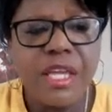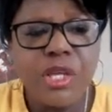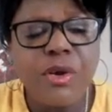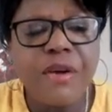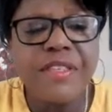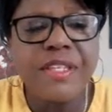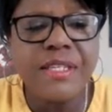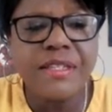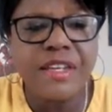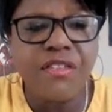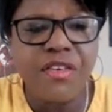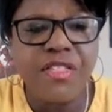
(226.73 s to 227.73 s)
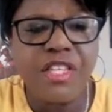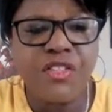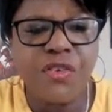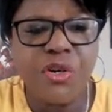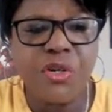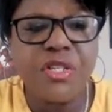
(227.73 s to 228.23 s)
You have to discover this
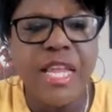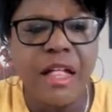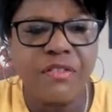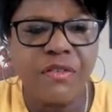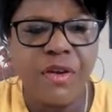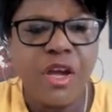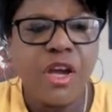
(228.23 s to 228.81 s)
for yourself,